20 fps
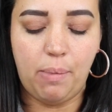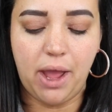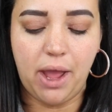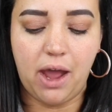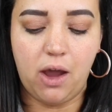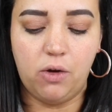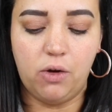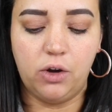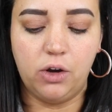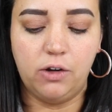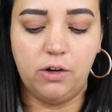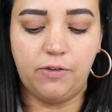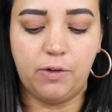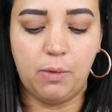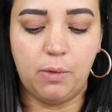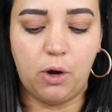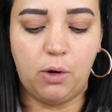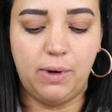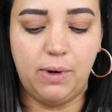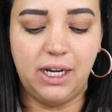Powder from
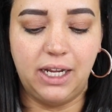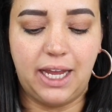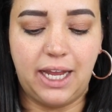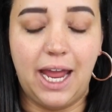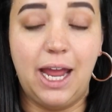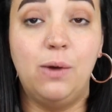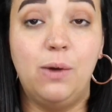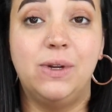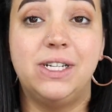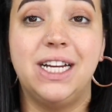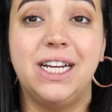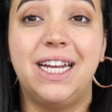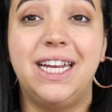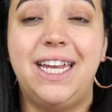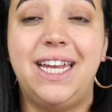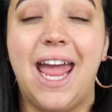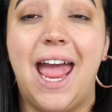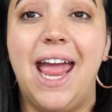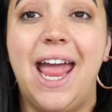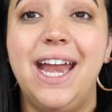Urban Decay, which
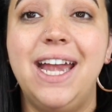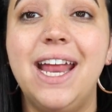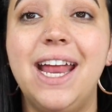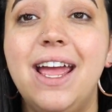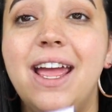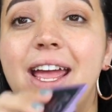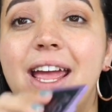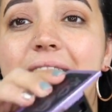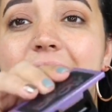again